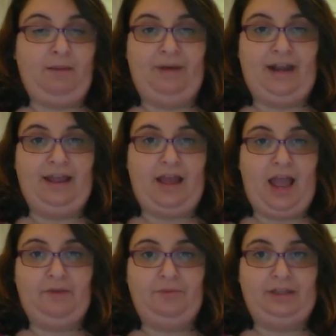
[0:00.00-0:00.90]
But
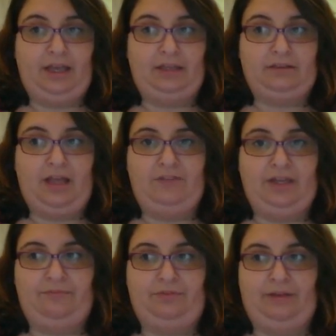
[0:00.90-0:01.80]
I really love
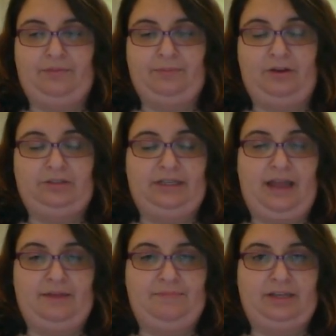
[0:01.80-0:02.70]
the unflavored
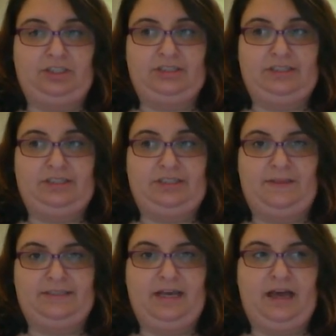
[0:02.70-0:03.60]
protein. I may just keep
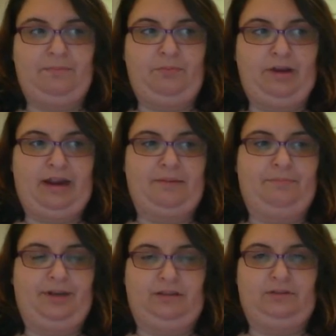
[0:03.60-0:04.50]
this up where I'm
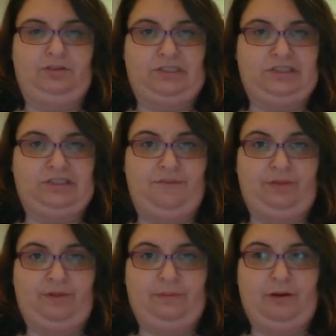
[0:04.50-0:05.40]
putting just the
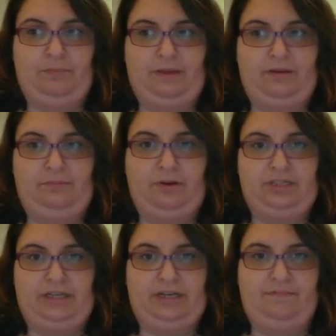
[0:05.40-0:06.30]
unflavored
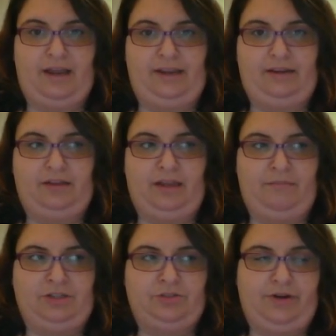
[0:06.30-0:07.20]
protein in my
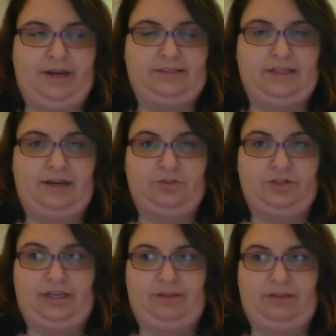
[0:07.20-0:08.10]
drinks that I'm
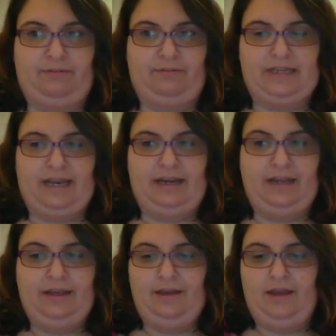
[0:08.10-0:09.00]
drinking throughout the day.